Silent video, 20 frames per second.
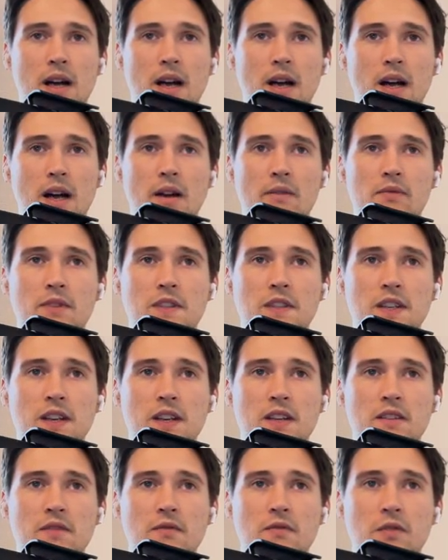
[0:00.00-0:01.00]
I would
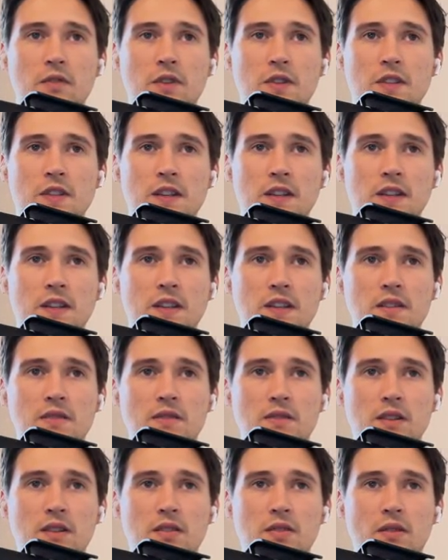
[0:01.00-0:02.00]
say the first thing that
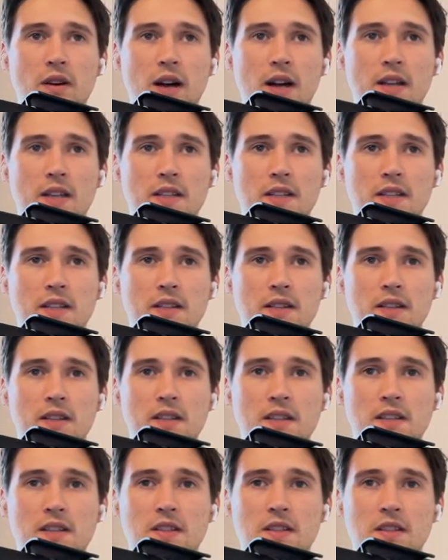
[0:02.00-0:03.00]
you need to ask,
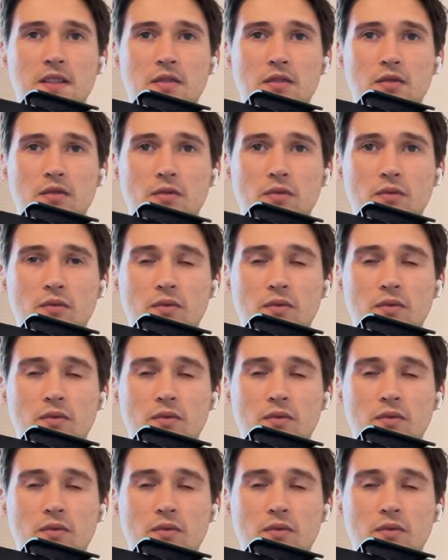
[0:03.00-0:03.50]
is it a new,